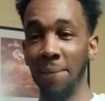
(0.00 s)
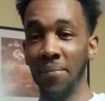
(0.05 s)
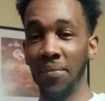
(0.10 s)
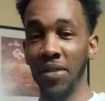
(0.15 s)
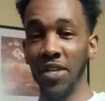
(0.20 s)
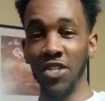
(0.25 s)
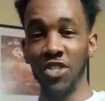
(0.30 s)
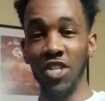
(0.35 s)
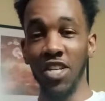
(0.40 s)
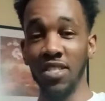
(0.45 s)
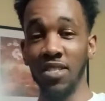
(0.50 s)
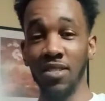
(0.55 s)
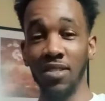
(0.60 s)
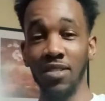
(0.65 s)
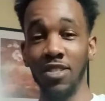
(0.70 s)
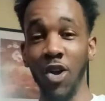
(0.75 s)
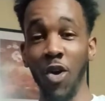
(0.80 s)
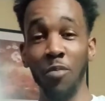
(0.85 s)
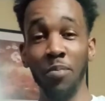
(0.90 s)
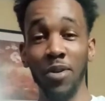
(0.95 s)
it's just as
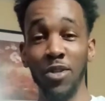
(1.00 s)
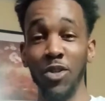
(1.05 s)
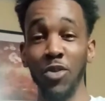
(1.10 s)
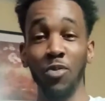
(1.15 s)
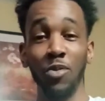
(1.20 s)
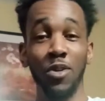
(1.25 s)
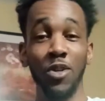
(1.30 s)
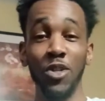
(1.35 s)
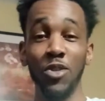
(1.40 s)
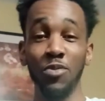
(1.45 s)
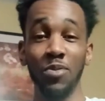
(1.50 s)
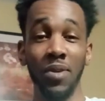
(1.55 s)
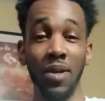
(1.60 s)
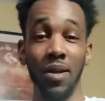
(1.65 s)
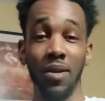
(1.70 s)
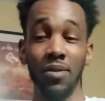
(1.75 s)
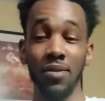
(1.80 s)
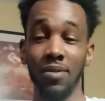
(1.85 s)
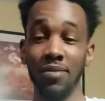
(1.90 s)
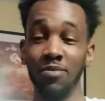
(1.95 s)
dope as it was when
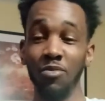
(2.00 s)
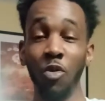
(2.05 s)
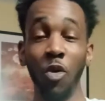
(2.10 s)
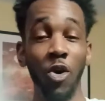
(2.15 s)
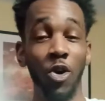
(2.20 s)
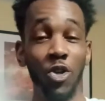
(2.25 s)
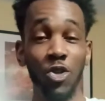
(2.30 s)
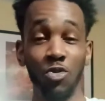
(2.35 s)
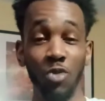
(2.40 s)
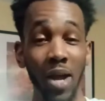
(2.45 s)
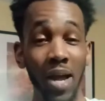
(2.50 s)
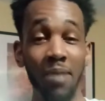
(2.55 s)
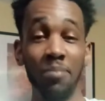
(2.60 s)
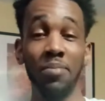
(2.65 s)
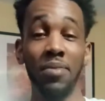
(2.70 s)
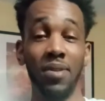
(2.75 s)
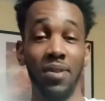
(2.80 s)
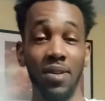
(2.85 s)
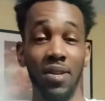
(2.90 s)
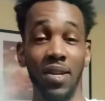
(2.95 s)
I was
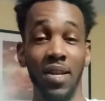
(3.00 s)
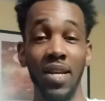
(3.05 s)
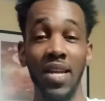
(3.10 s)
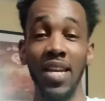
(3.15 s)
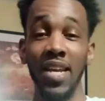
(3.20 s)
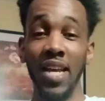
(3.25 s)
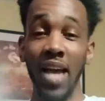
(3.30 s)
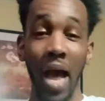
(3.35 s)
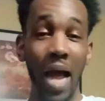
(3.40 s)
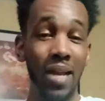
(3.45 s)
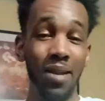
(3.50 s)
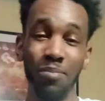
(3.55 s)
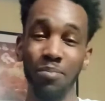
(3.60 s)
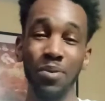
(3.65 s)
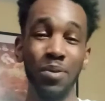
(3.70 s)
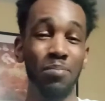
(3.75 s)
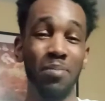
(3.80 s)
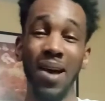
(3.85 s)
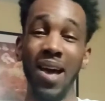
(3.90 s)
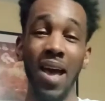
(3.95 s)
rapping. I didn't
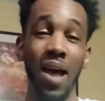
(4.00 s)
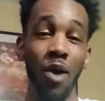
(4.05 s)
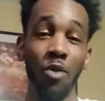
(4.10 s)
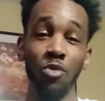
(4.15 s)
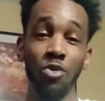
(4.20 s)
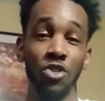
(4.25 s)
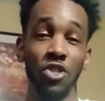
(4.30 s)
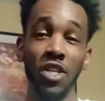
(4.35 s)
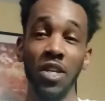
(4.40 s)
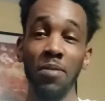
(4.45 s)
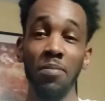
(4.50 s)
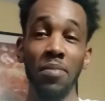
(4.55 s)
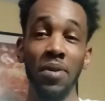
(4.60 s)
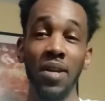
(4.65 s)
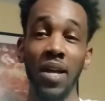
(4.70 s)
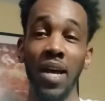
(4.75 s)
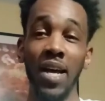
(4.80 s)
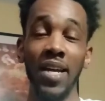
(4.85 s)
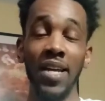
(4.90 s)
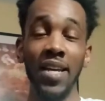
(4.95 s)
put my hours in, but
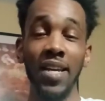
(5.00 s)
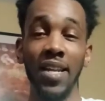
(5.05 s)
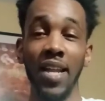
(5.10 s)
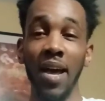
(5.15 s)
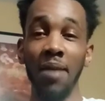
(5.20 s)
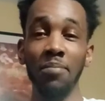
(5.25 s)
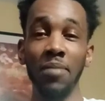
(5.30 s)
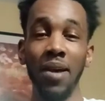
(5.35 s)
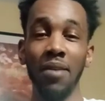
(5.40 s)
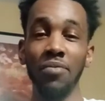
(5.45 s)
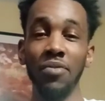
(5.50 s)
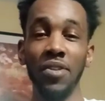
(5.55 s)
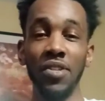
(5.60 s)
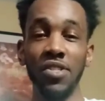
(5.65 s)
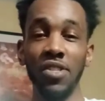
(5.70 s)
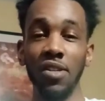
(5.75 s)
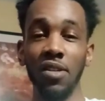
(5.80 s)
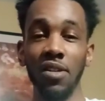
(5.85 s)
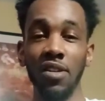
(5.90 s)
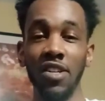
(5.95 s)
I'm not finna
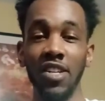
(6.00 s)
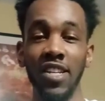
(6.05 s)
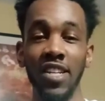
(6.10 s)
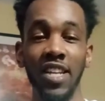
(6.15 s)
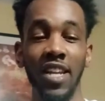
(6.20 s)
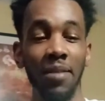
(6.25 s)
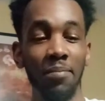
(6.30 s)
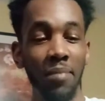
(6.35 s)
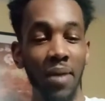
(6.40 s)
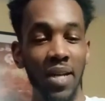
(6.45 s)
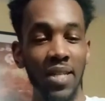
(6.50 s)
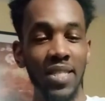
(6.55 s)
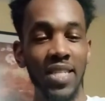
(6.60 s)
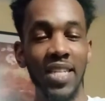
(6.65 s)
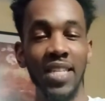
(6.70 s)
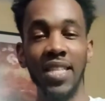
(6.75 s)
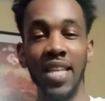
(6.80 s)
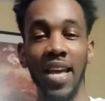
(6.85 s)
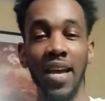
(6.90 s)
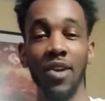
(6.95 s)
sit here and let my
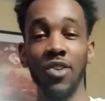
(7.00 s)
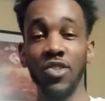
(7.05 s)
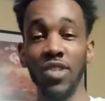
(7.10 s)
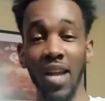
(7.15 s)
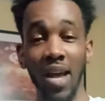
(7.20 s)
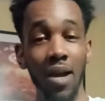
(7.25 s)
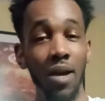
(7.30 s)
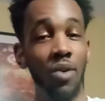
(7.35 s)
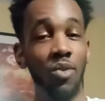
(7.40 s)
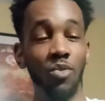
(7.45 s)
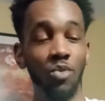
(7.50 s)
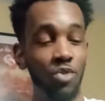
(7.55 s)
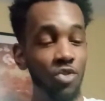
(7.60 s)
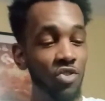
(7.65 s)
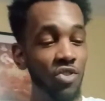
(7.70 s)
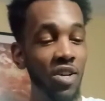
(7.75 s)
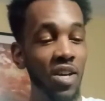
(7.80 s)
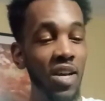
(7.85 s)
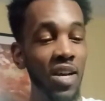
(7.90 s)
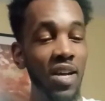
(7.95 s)
10,000
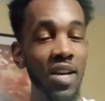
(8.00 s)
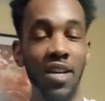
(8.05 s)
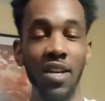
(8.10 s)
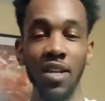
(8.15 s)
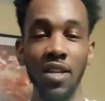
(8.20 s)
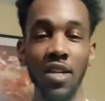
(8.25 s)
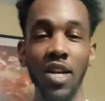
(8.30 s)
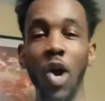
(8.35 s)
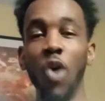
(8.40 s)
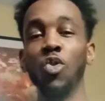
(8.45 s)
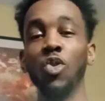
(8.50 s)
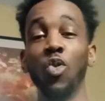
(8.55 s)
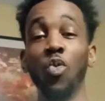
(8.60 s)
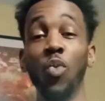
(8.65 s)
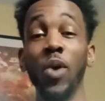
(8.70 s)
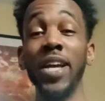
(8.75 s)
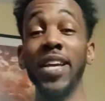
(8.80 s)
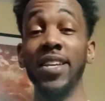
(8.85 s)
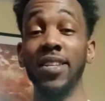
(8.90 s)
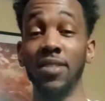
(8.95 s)
hours go to
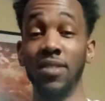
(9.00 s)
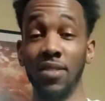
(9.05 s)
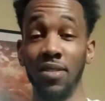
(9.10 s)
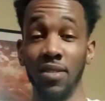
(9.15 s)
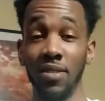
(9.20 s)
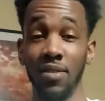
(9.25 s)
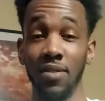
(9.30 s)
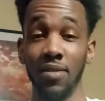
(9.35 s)
waste.